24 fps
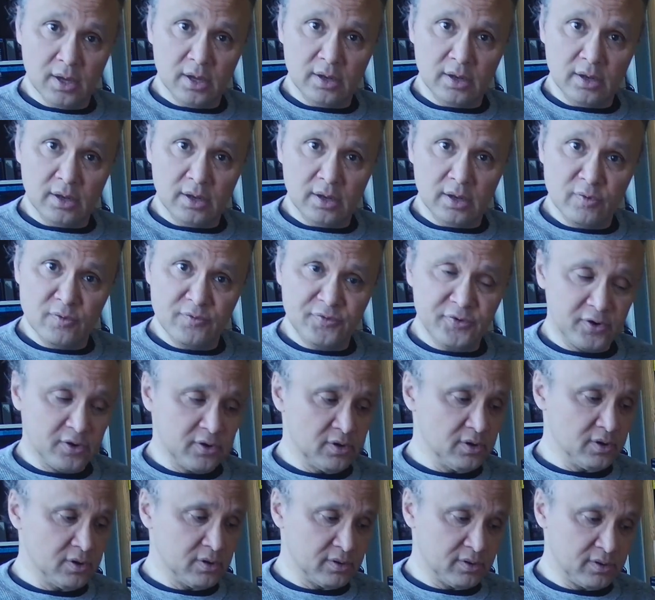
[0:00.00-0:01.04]
the
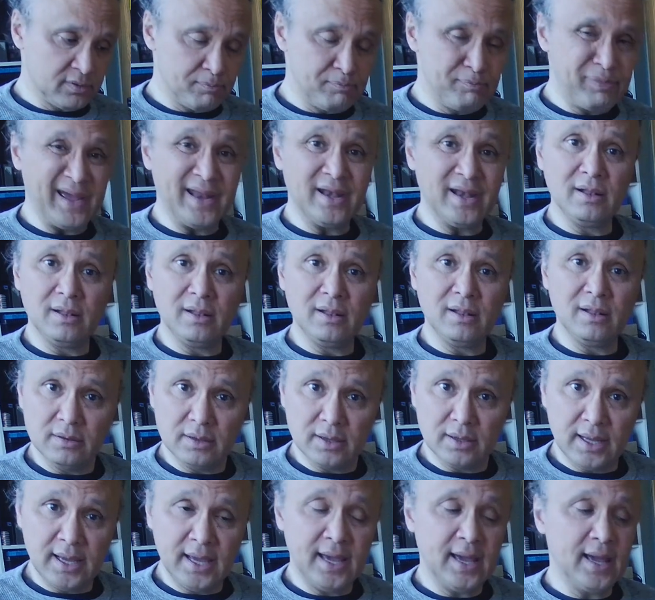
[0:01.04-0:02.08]
woofer panel
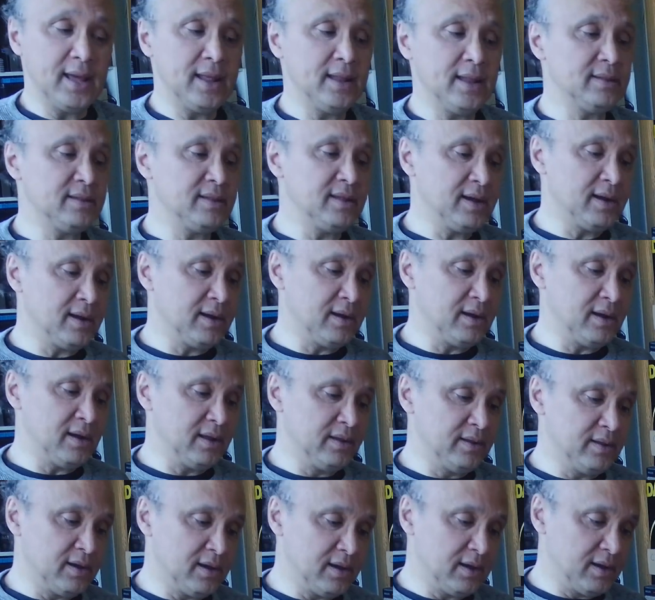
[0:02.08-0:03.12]
and the
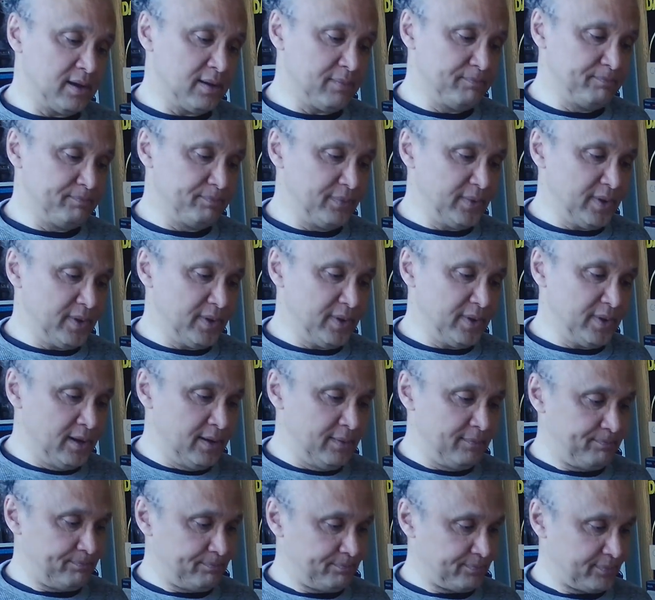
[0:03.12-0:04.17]

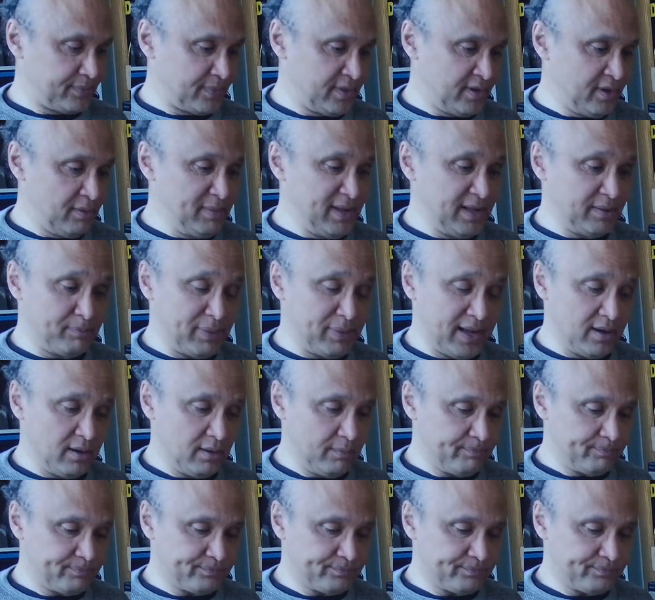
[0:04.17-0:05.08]
the mid panel,